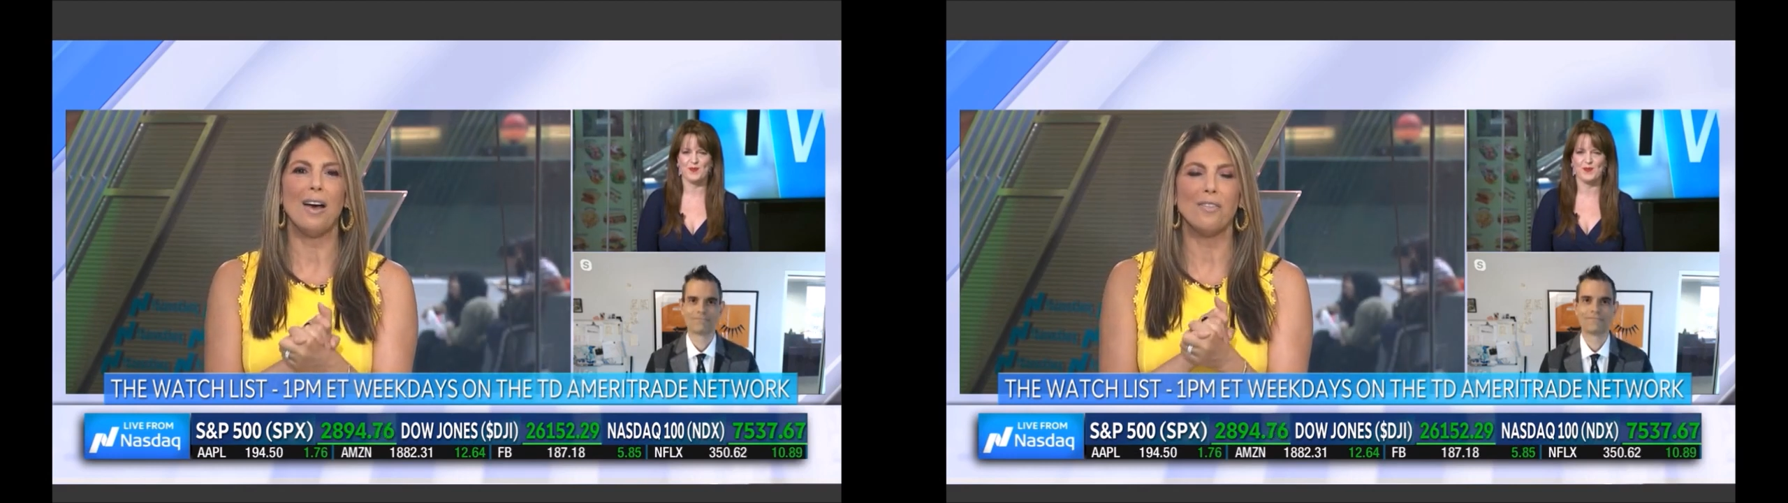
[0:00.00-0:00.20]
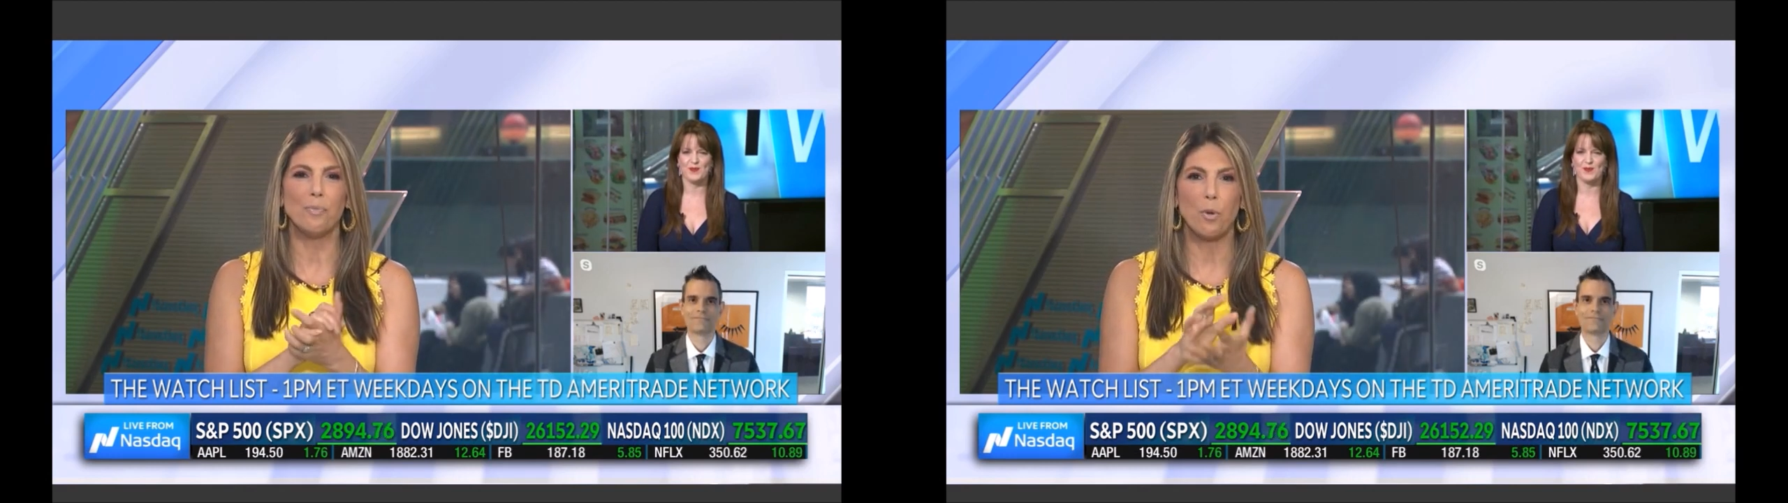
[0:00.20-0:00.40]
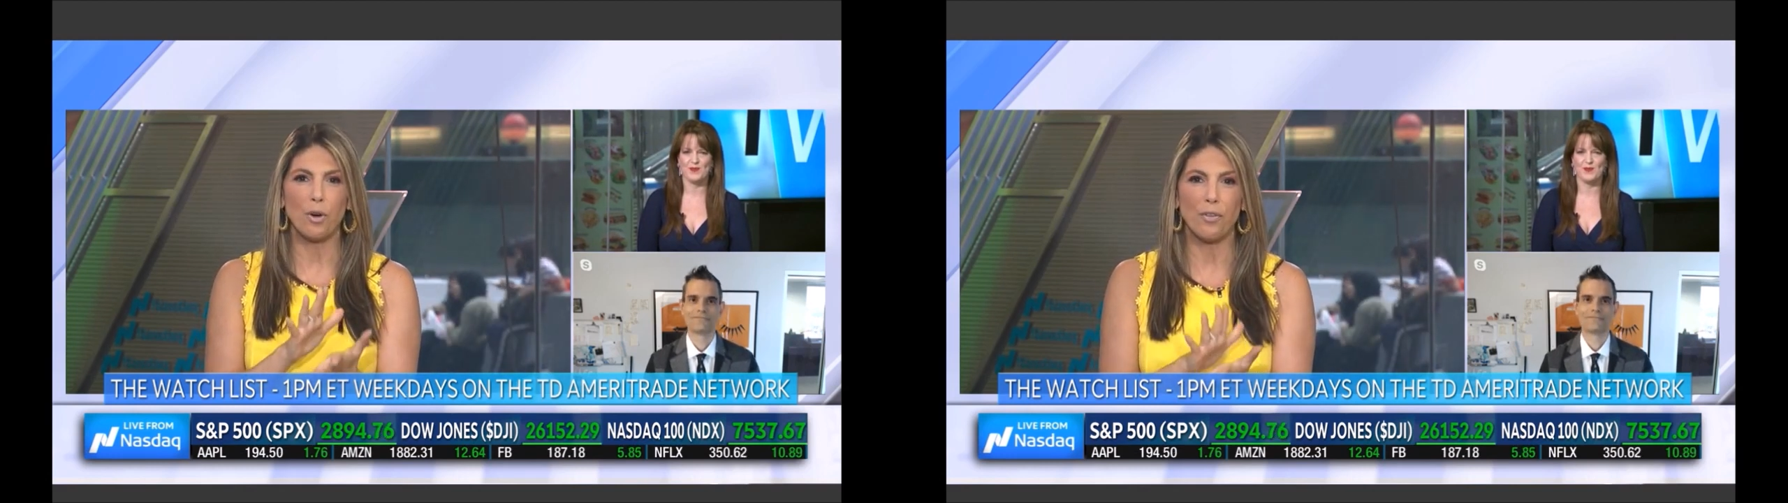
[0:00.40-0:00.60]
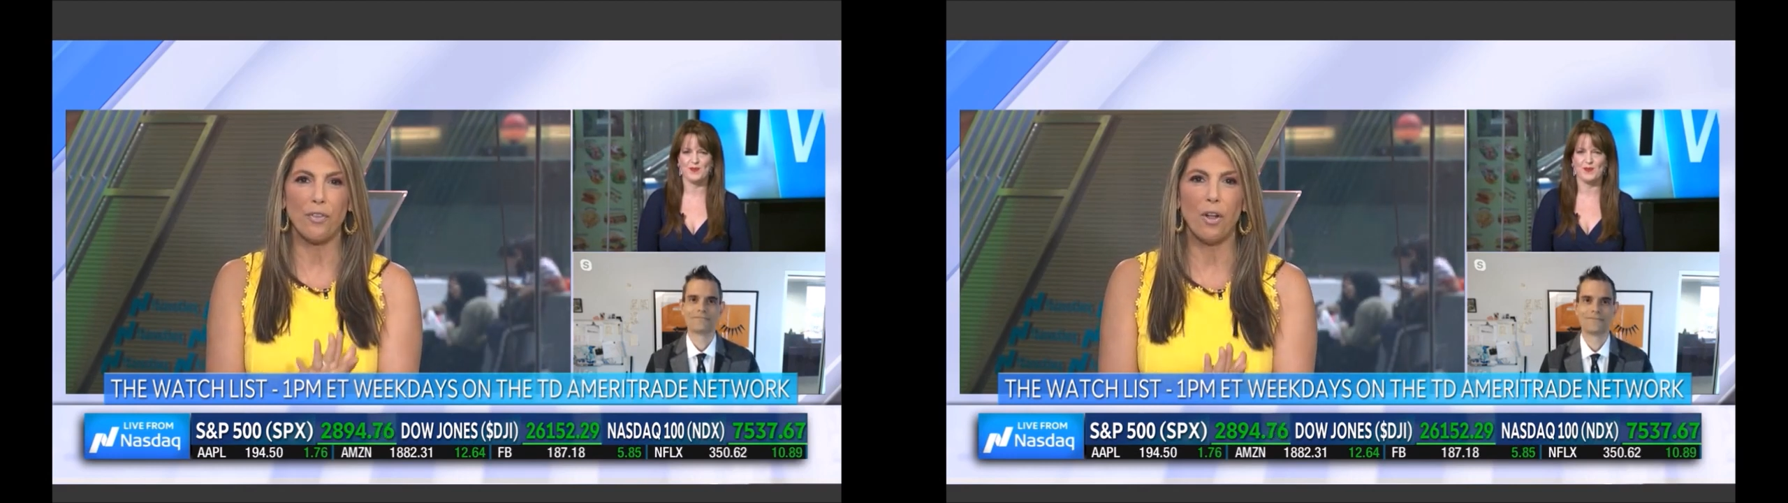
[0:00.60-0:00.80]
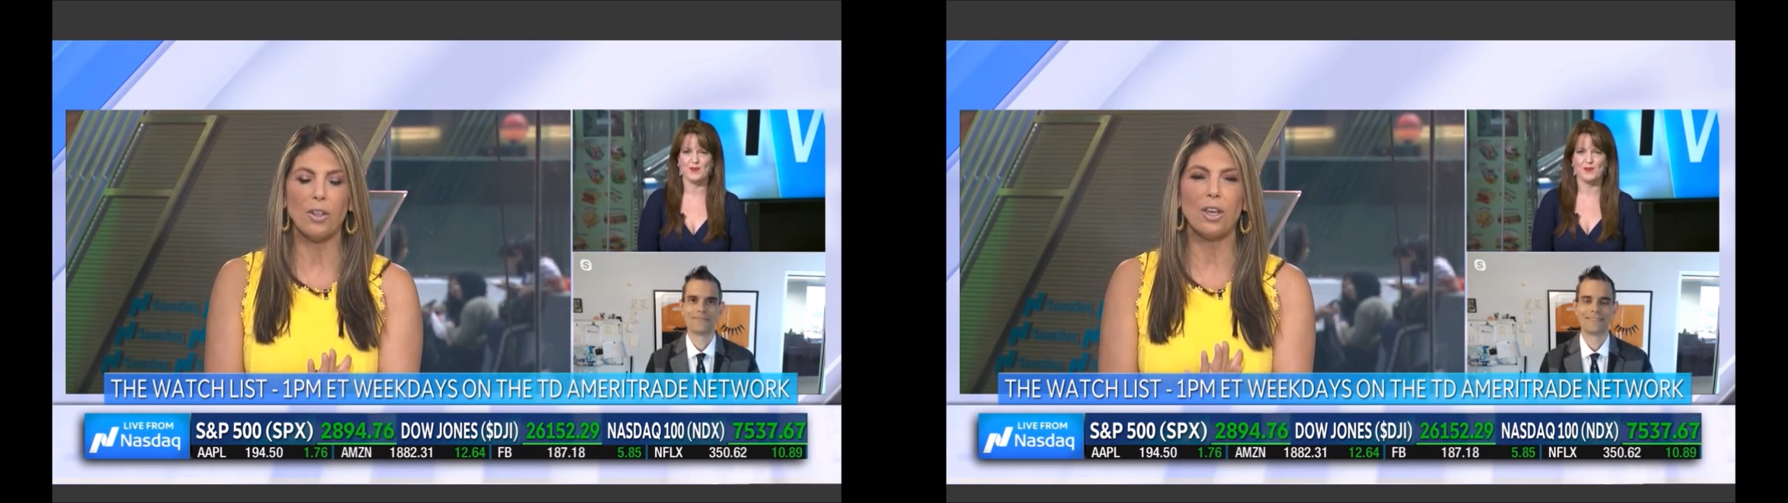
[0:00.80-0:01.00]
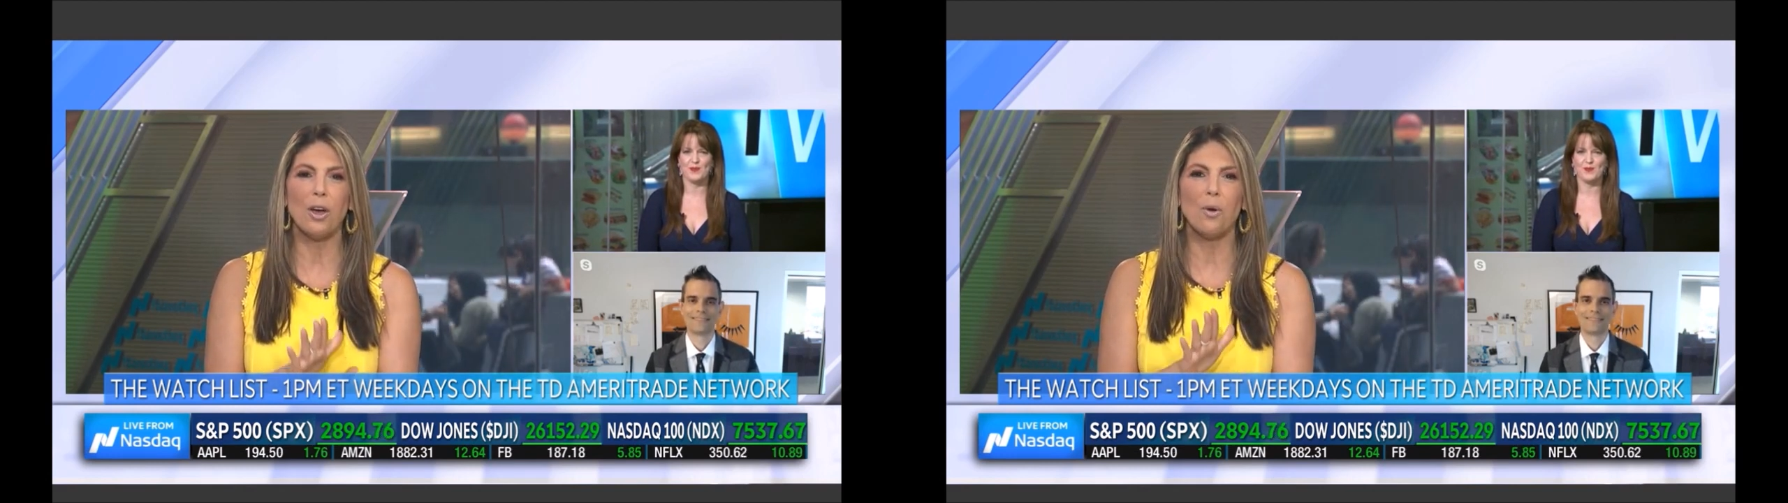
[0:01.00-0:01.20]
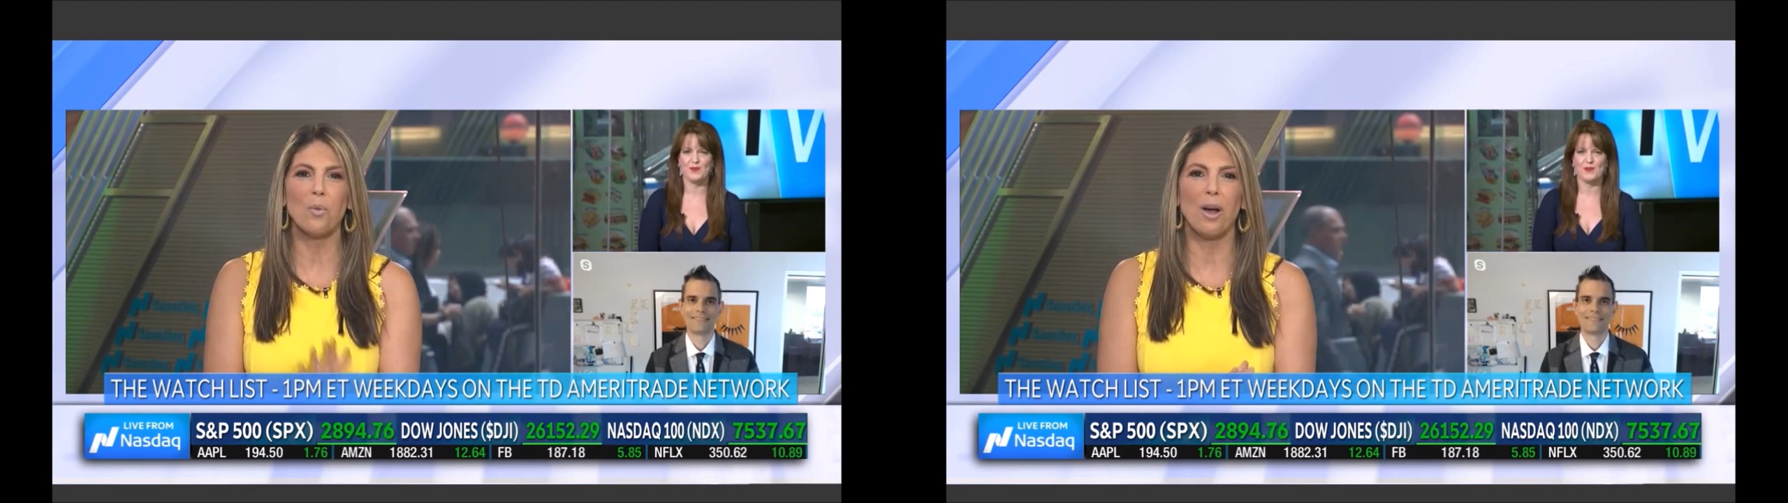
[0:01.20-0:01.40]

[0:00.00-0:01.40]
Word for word: of Portfolio